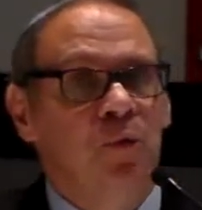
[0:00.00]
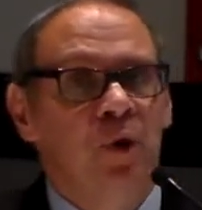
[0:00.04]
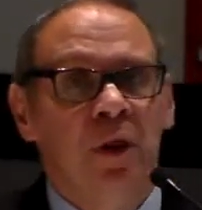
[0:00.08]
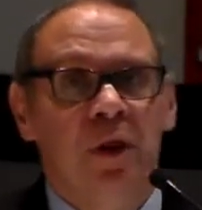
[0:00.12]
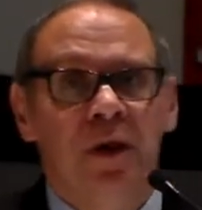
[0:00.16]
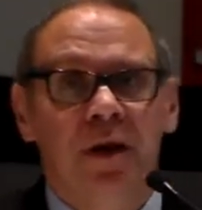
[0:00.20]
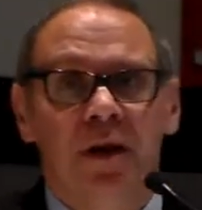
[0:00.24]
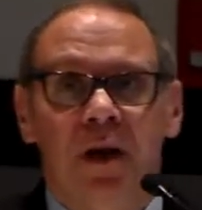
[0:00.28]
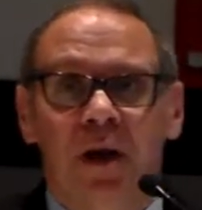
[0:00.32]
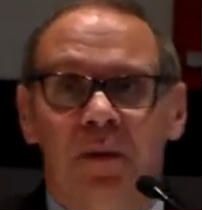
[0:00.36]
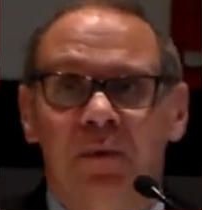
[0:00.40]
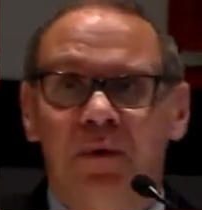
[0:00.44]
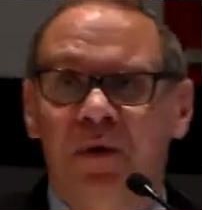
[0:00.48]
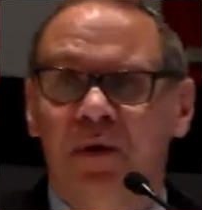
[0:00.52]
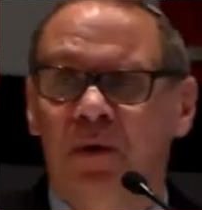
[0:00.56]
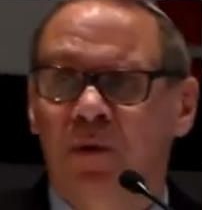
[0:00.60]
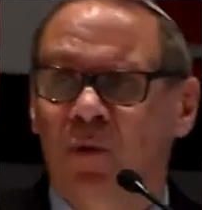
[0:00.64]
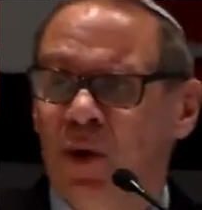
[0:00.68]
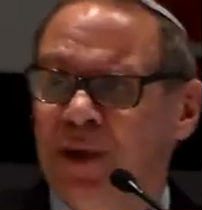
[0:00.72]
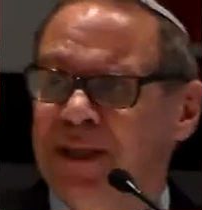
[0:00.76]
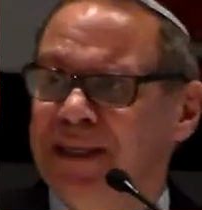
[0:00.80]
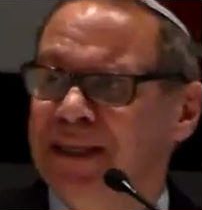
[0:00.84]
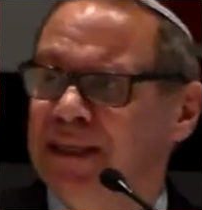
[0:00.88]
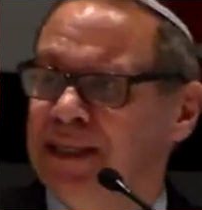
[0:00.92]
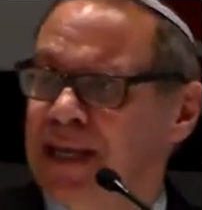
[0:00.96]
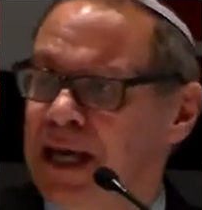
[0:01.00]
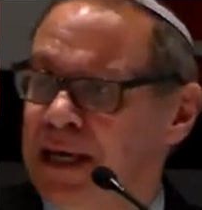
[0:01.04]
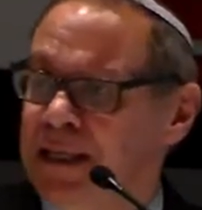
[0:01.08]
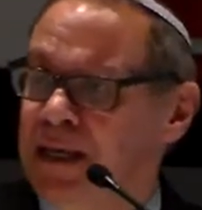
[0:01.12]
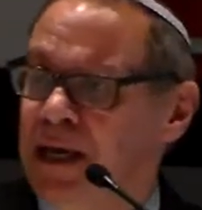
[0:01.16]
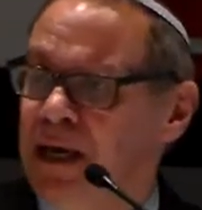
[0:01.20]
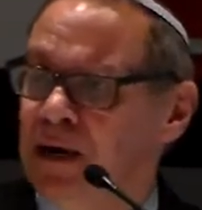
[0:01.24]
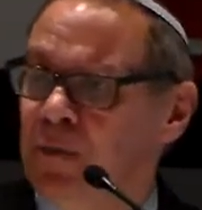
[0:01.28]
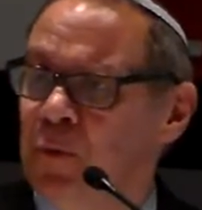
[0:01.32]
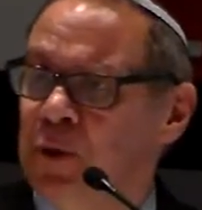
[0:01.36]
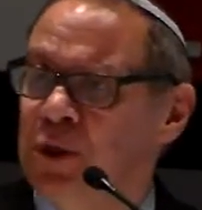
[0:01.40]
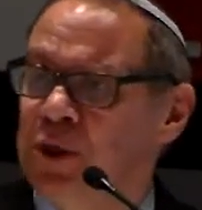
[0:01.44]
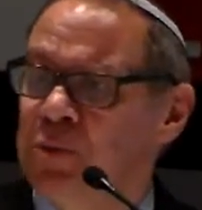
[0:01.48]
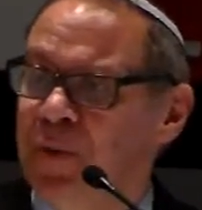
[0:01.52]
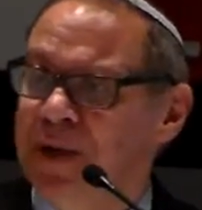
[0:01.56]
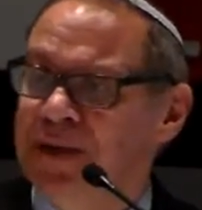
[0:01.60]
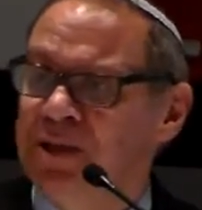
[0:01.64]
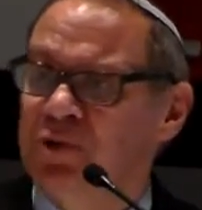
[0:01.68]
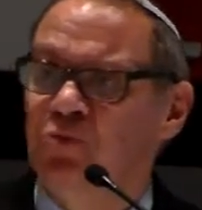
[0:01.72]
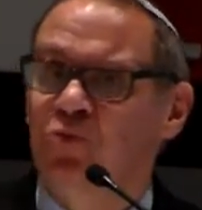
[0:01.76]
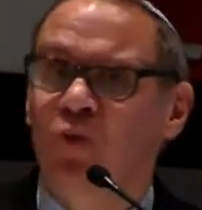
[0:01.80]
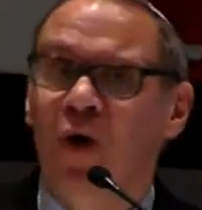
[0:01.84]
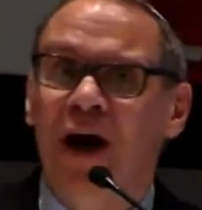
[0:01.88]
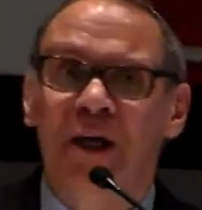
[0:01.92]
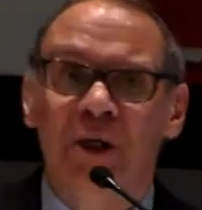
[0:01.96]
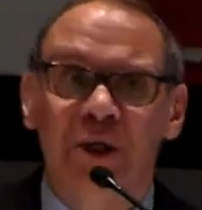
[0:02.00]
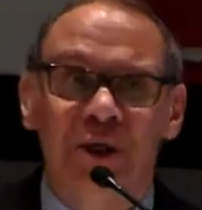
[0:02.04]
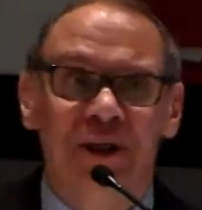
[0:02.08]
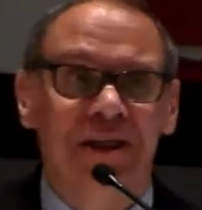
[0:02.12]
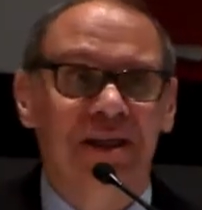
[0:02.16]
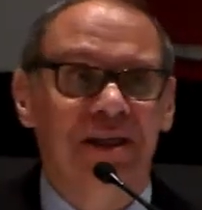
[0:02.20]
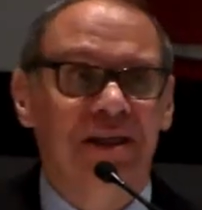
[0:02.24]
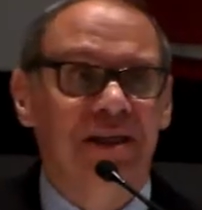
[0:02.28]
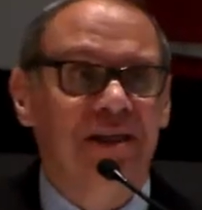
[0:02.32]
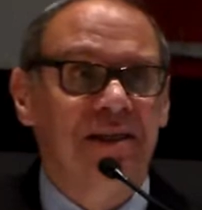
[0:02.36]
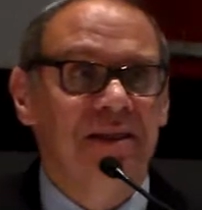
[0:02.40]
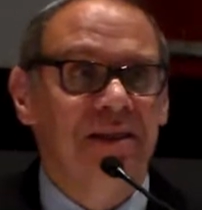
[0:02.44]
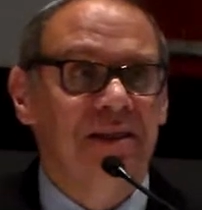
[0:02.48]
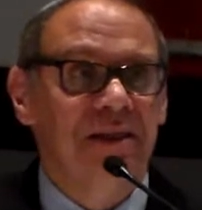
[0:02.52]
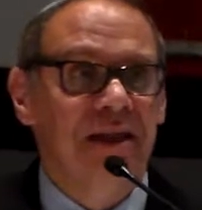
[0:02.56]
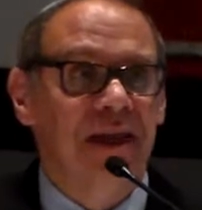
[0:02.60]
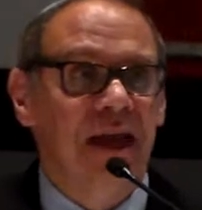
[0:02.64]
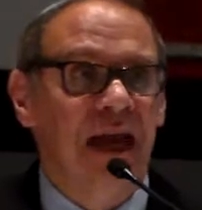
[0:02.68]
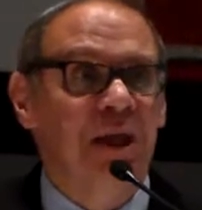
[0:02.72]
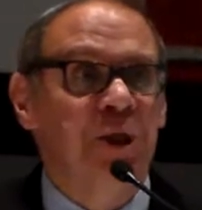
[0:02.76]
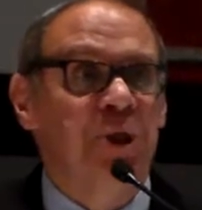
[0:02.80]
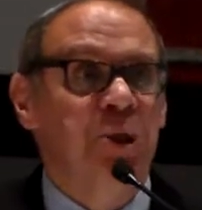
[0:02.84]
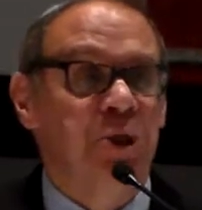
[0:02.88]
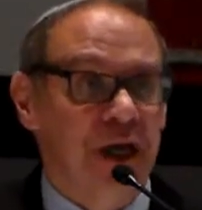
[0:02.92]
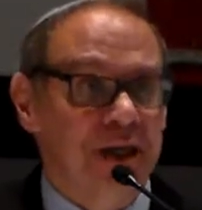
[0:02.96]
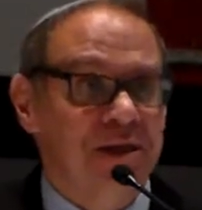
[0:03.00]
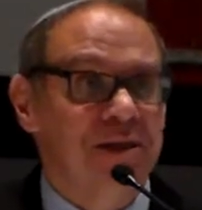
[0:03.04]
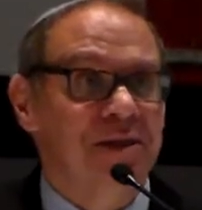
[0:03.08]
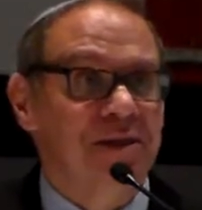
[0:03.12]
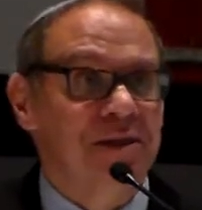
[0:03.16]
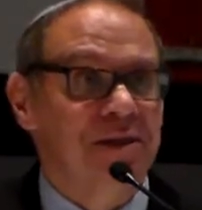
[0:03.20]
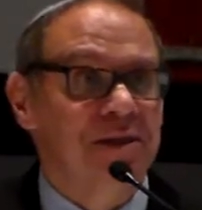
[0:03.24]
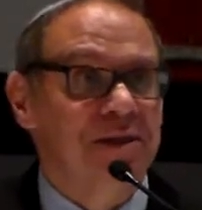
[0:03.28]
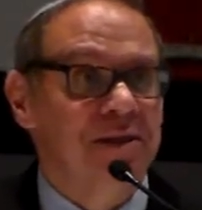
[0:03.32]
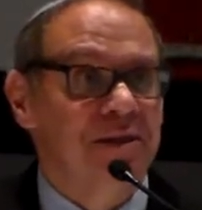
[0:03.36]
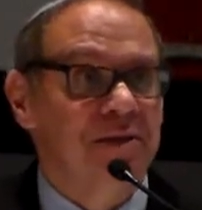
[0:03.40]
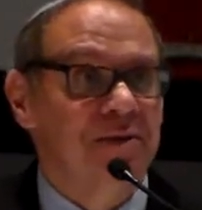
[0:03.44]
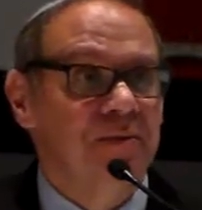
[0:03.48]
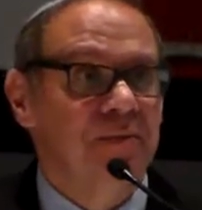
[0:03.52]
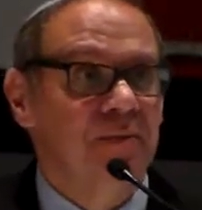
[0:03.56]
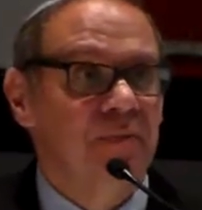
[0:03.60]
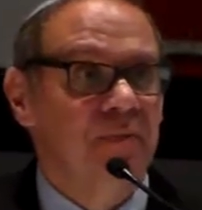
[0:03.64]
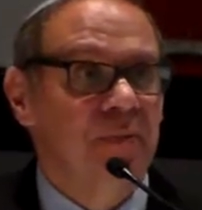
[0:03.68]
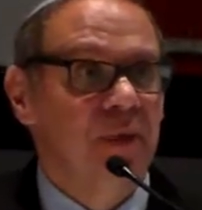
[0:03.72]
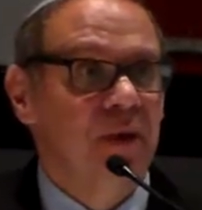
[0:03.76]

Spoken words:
really comes from the word tzedek, which means righteousness and justice.